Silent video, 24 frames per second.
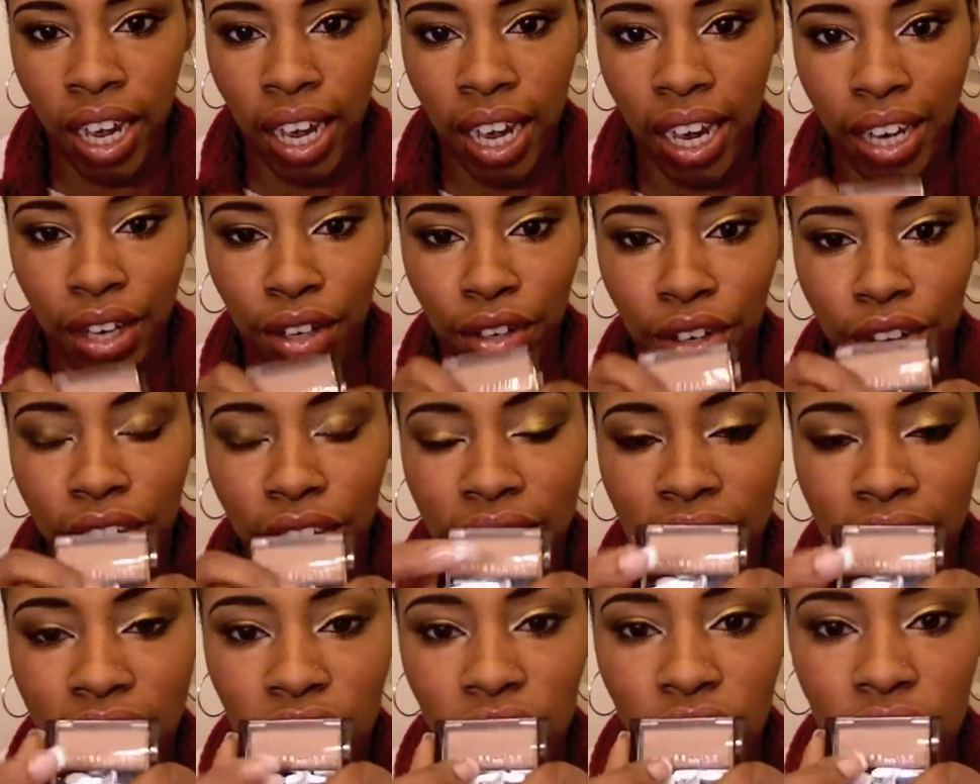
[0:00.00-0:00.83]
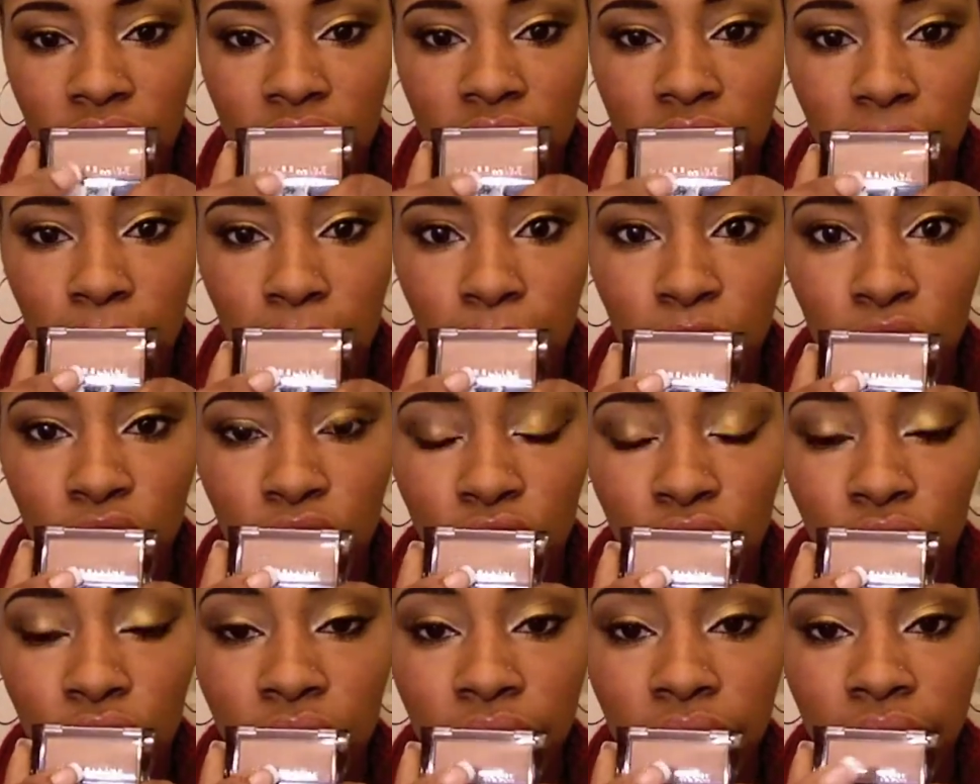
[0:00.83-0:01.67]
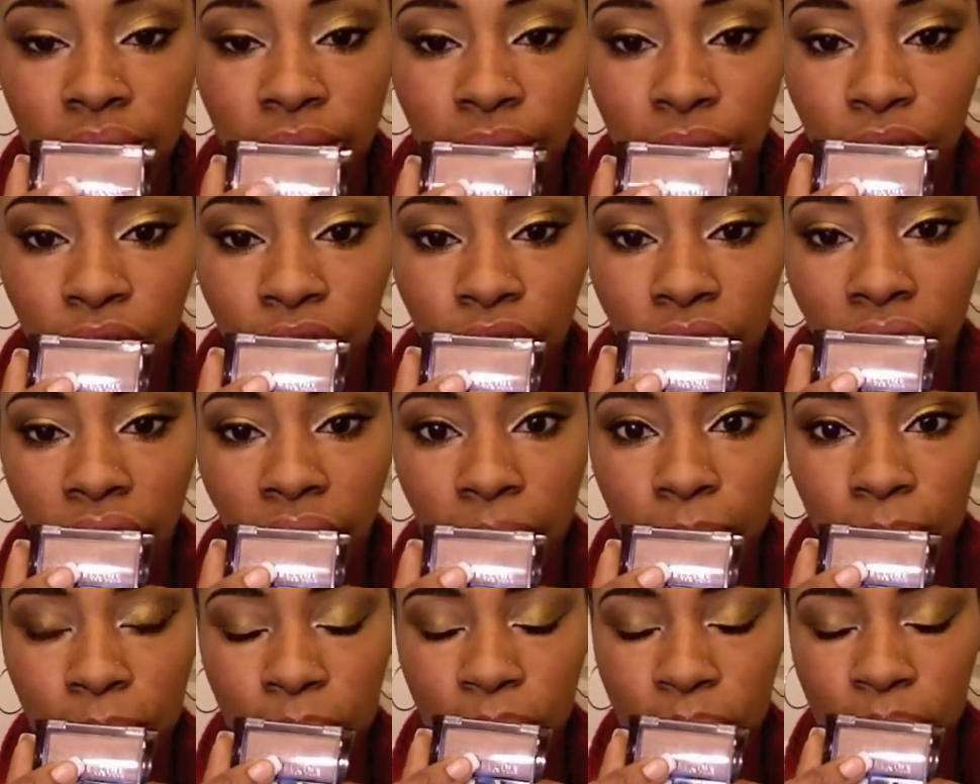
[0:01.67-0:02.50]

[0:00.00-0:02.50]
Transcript: I don't know. I guess you could substitute it for that.